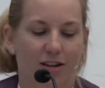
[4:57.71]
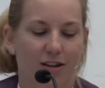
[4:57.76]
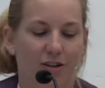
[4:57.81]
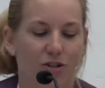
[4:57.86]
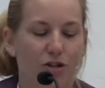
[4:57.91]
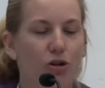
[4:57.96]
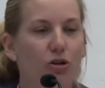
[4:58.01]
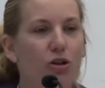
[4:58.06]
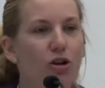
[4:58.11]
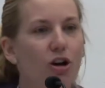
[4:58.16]

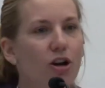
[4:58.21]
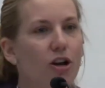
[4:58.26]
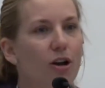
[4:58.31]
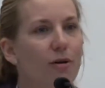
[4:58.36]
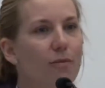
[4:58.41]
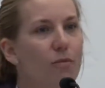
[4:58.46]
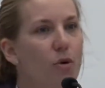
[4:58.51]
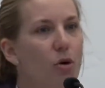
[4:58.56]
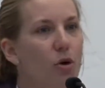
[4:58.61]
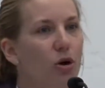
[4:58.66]
to
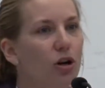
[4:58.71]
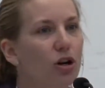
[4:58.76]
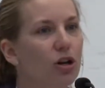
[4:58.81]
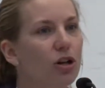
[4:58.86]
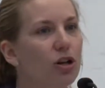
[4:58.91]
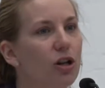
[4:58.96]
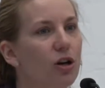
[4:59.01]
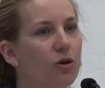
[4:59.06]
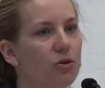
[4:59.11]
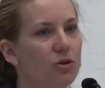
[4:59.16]
look more
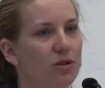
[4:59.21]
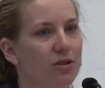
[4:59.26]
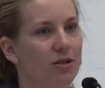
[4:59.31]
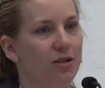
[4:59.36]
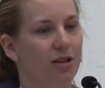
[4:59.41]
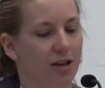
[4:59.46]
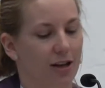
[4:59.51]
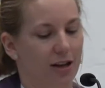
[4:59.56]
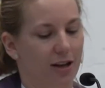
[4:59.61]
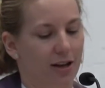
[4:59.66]

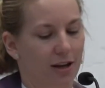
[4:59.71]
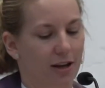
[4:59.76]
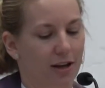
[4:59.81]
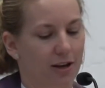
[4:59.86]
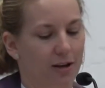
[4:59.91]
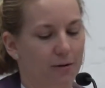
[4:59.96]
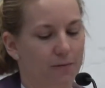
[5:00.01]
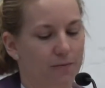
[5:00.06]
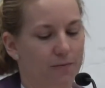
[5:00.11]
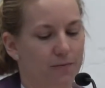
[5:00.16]
closely
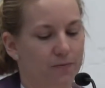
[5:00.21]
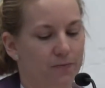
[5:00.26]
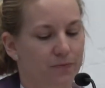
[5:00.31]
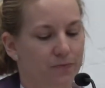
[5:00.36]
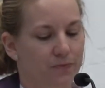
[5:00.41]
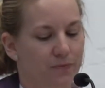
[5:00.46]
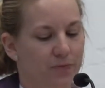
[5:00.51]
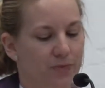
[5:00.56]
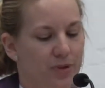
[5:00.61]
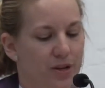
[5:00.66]

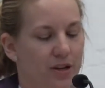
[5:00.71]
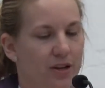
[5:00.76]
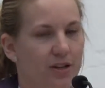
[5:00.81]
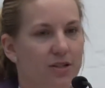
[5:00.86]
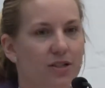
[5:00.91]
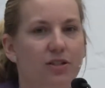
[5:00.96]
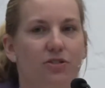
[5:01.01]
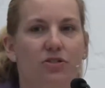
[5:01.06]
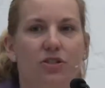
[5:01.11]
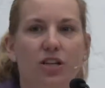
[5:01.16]

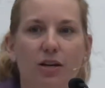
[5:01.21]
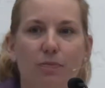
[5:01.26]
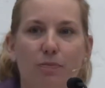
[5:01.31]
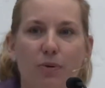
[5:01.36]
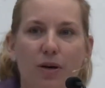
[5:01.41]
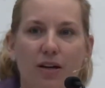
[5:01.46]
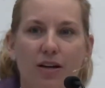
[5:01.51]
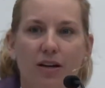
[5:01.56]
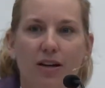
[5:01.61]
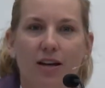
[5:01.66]
to
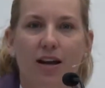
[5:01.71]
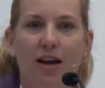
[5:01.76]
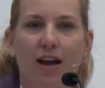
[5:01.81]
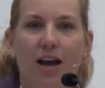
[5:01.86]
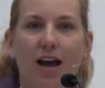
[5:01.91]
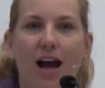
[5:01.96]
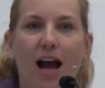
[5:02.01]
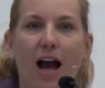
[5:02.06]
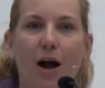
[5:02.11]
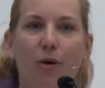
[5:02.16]
deepen
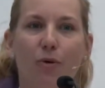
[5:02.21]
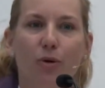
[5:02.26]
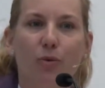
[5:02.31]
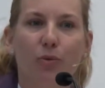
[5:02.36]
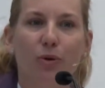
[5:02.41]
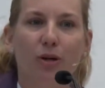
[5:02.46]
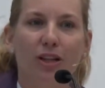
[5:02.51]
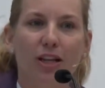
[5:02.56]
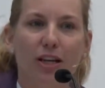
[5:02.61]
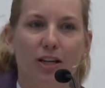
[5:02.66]
our
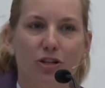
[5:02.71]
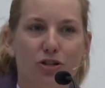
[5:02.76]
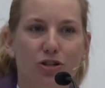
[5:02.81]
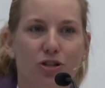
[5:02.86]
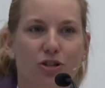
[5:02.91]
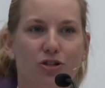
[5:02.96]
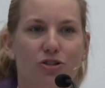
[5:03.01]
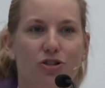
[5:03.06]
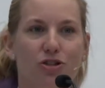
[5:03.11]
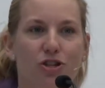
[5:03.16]

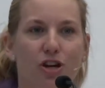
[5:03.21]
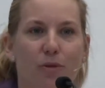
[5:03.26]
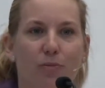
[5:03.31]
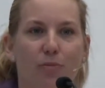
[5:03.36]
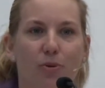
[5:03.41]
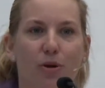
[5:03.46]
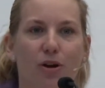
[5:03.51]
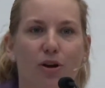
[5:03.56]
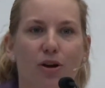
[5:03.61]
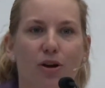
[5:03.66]
relationship